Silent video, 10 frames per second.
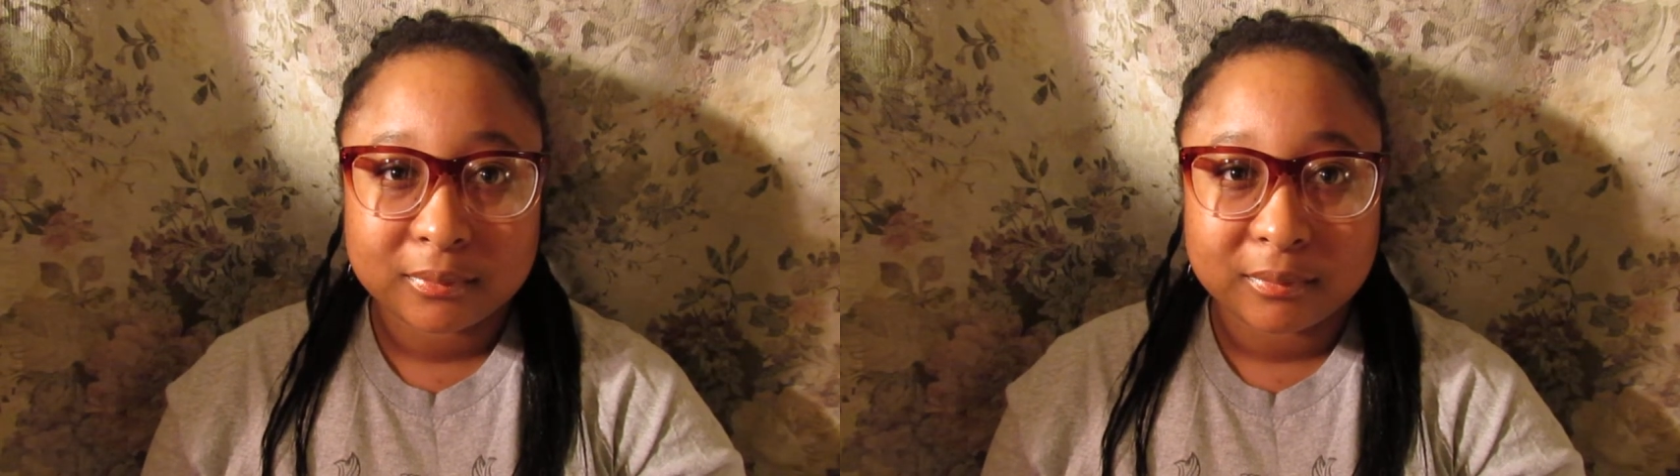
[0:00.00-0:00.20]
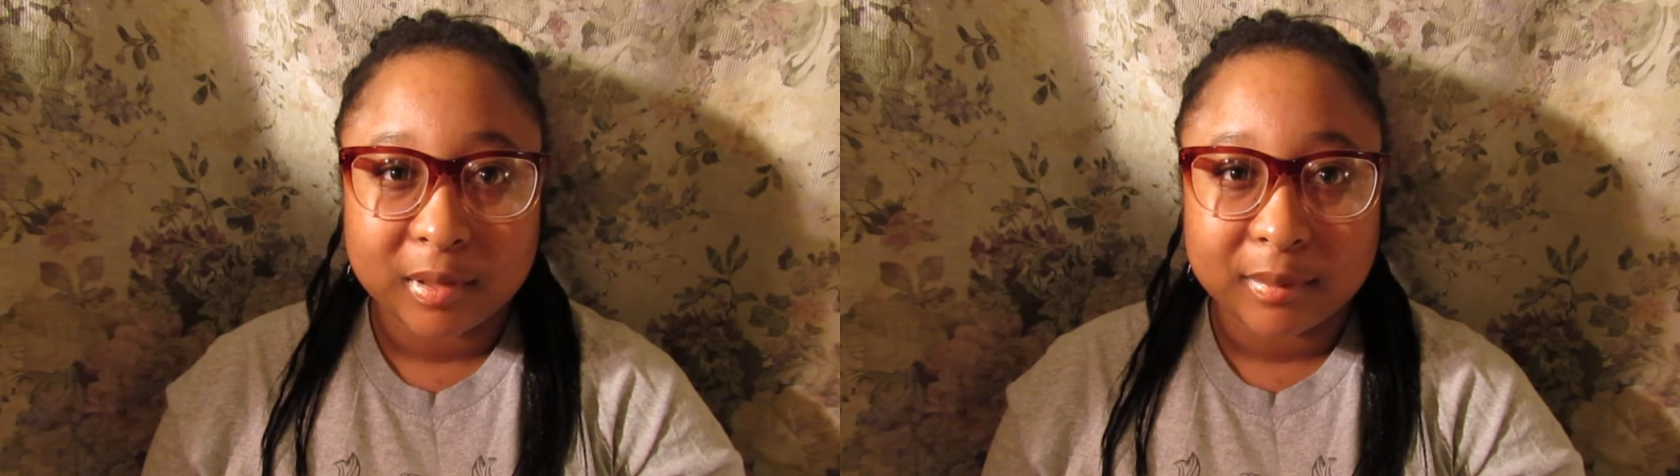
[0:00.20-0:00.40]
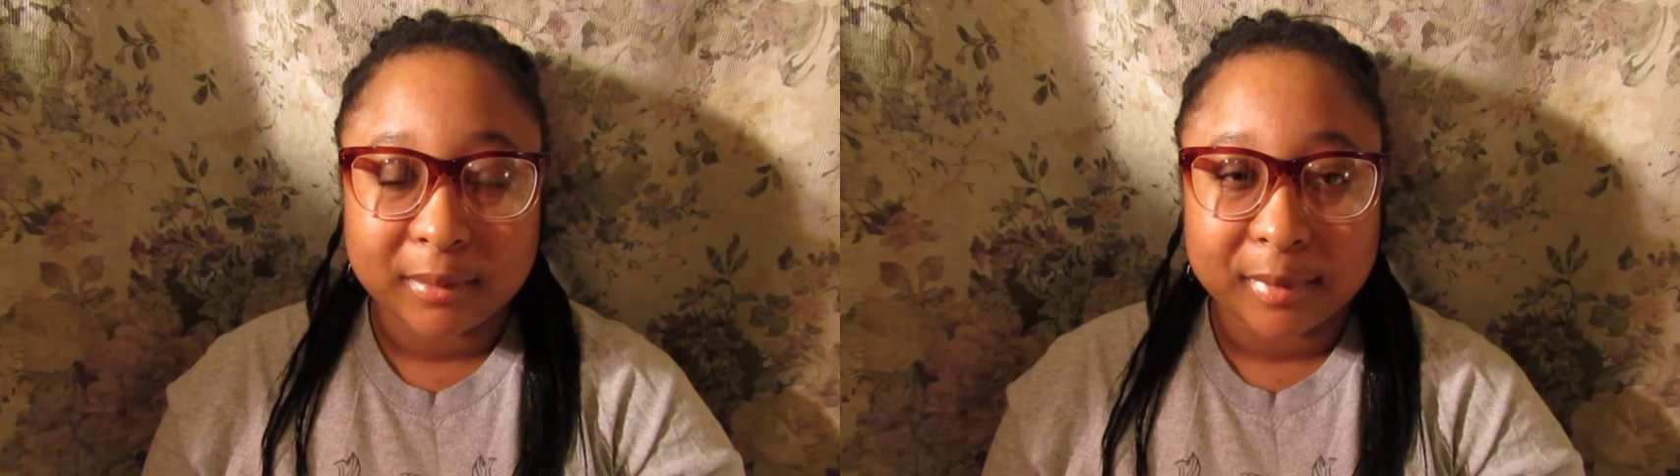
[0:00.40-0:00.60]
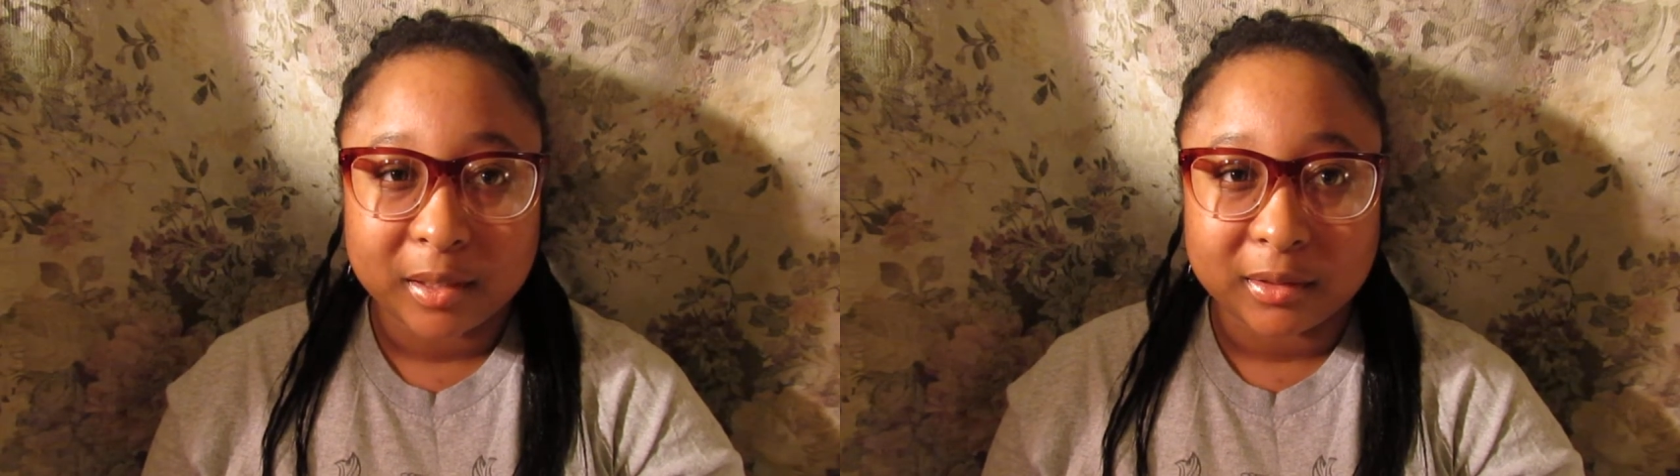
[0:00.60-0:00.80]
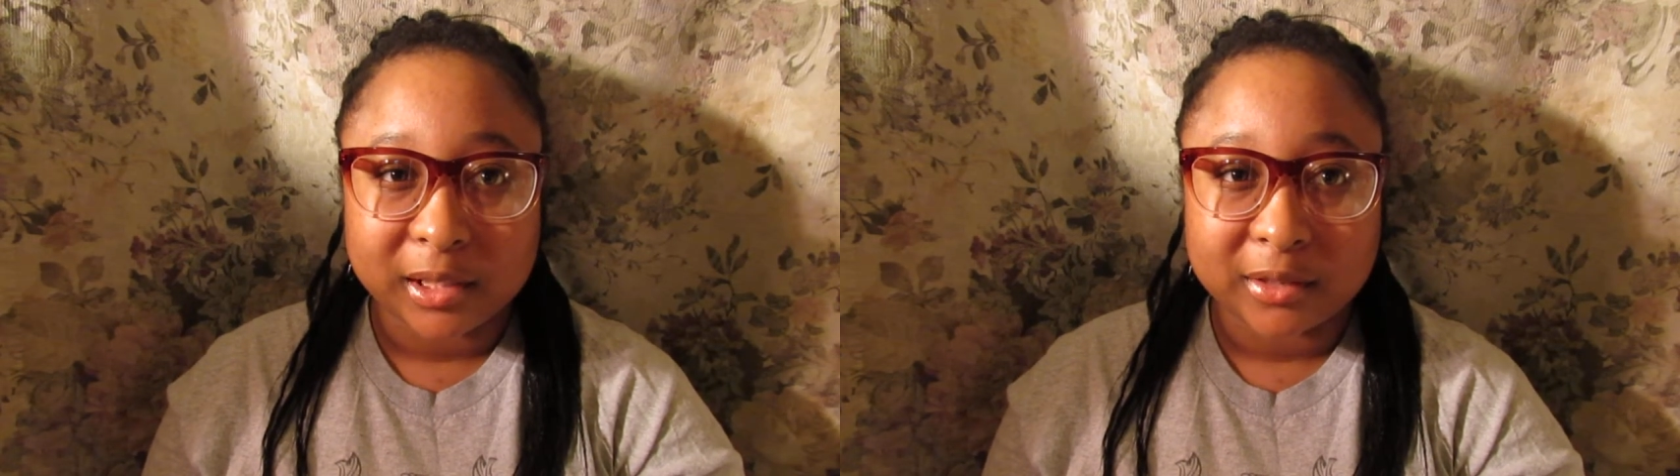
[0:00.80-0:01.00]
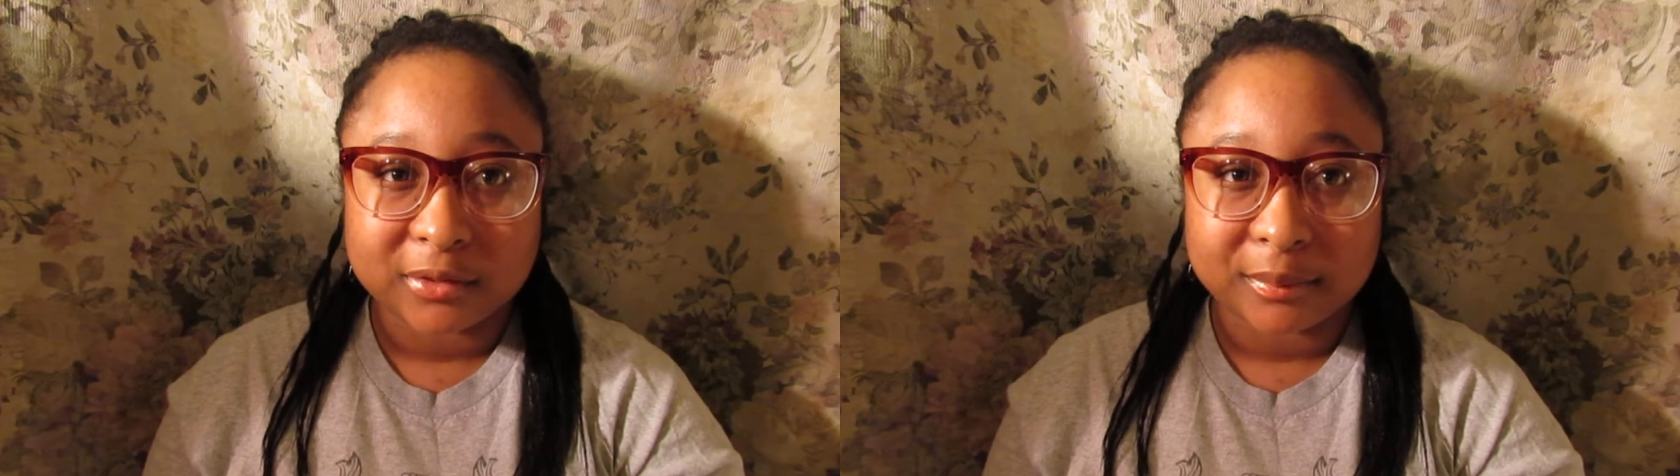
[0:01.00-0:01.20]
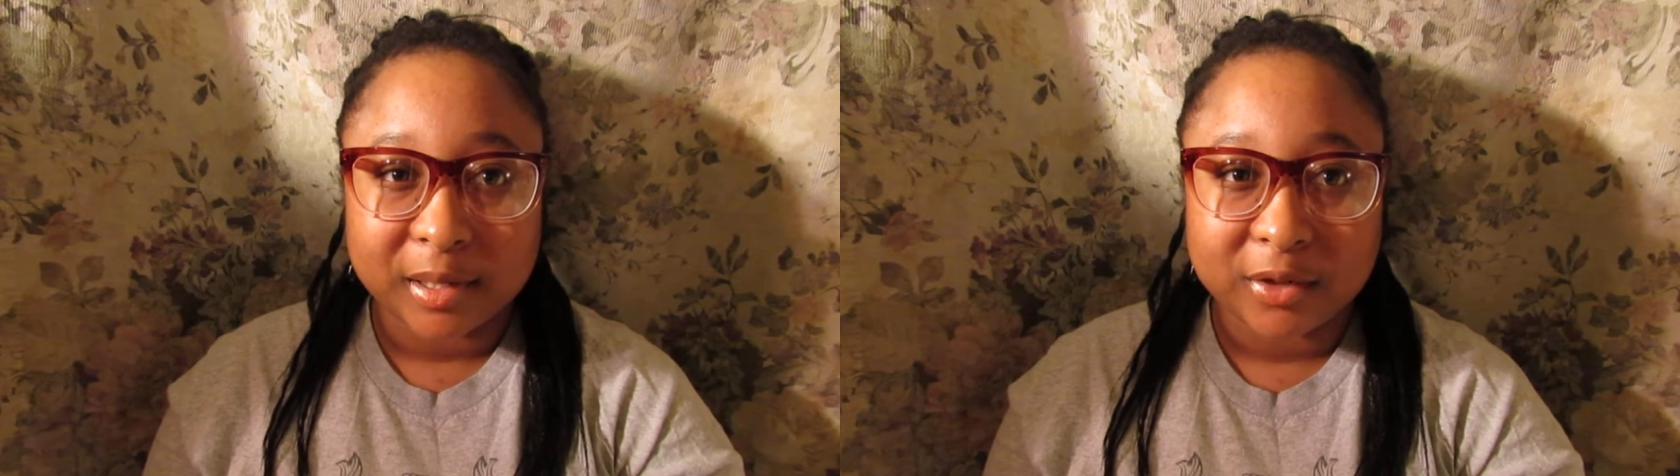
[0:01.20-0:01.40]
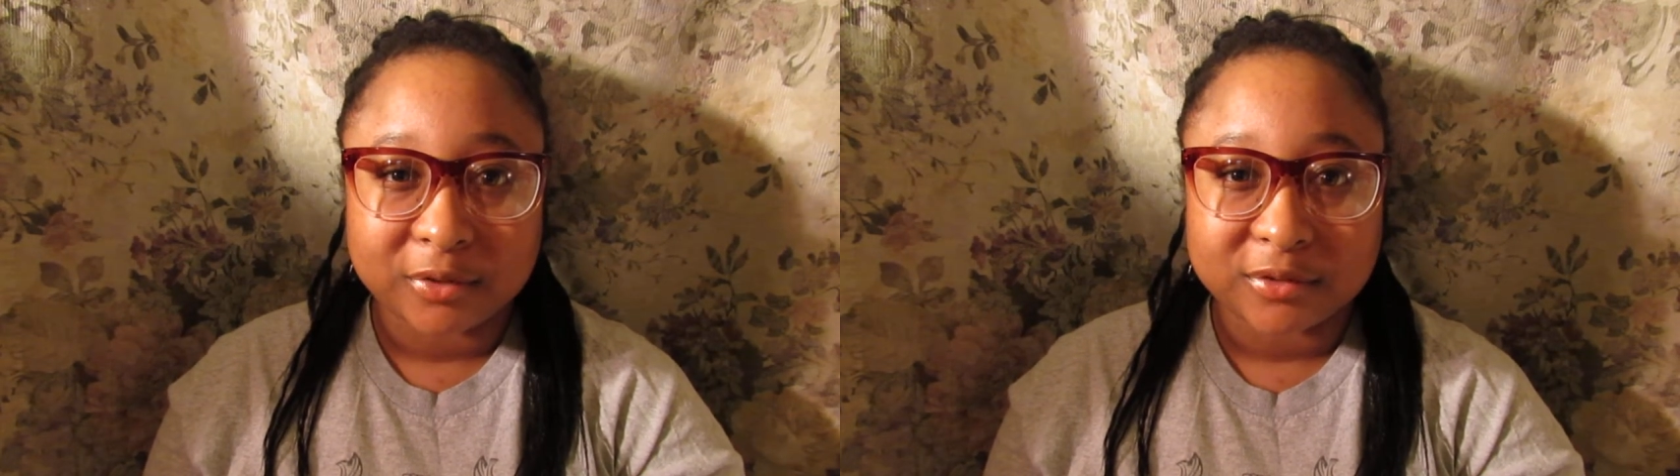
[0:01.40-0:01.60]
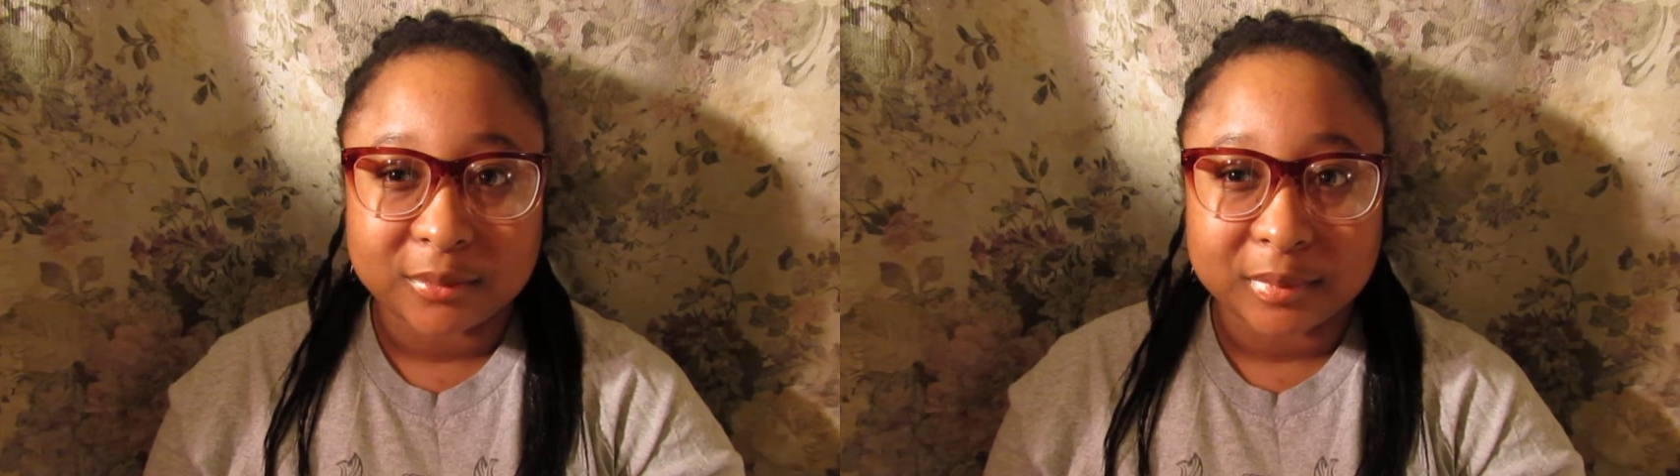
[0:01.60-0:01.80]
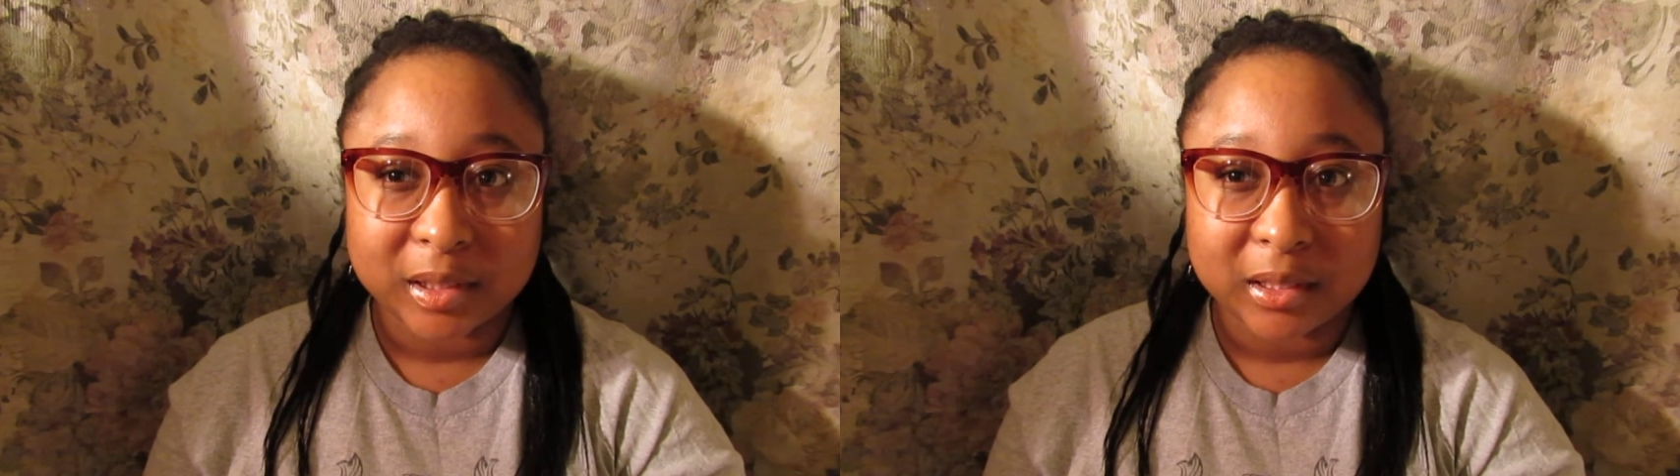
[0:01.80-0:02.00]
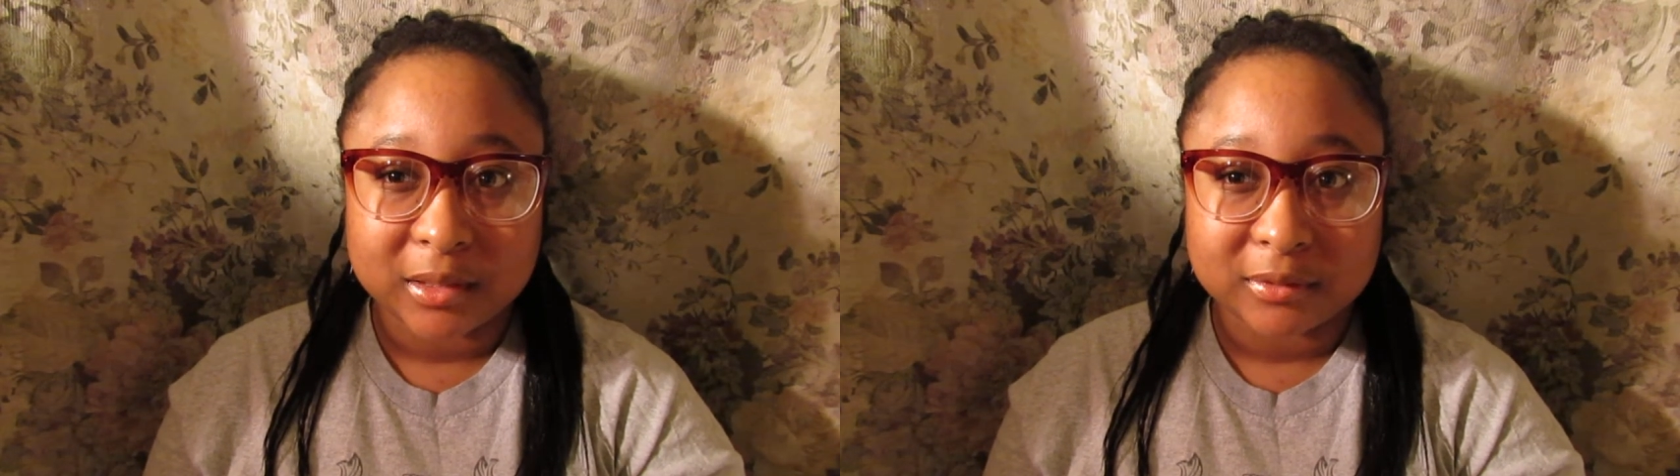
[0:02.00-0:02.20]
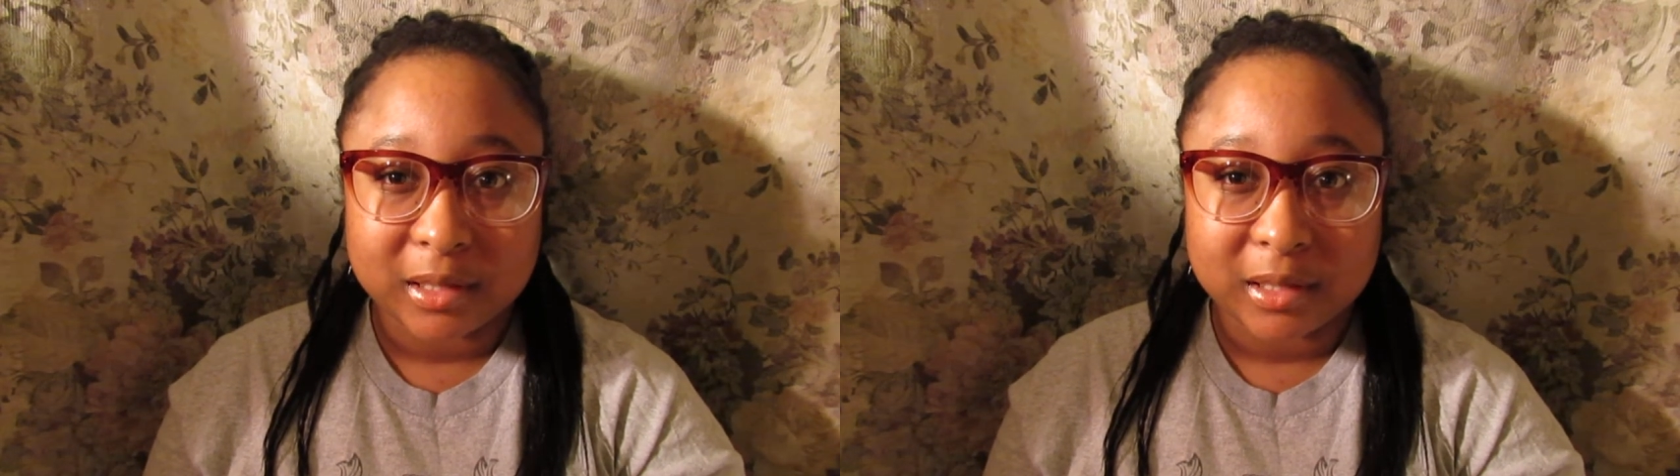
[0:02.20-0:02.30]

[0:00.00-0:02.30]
maybe I might attach a mic or something.